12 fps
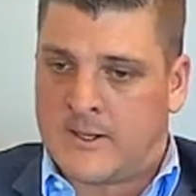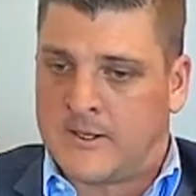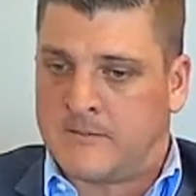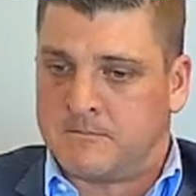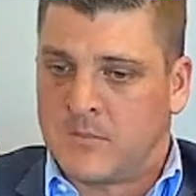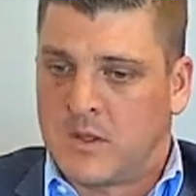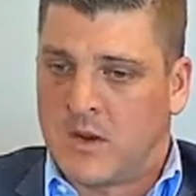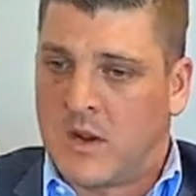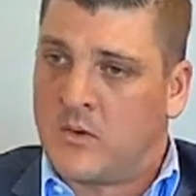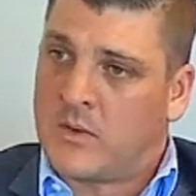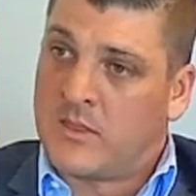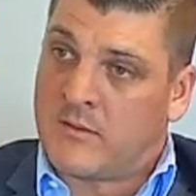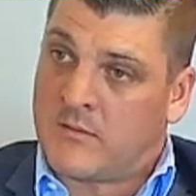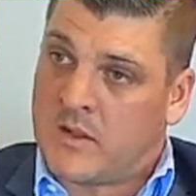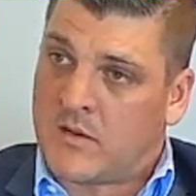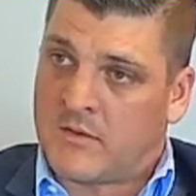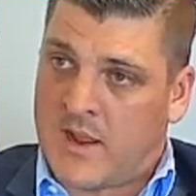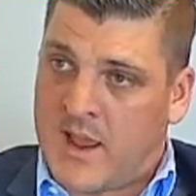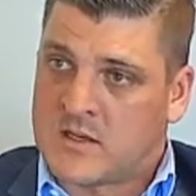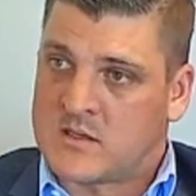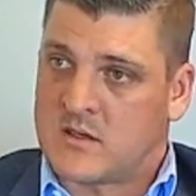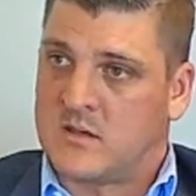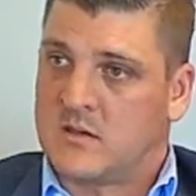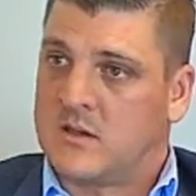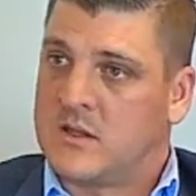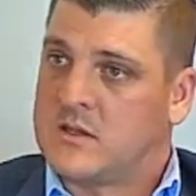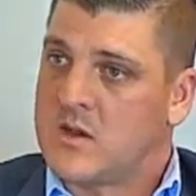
In the event of an accident,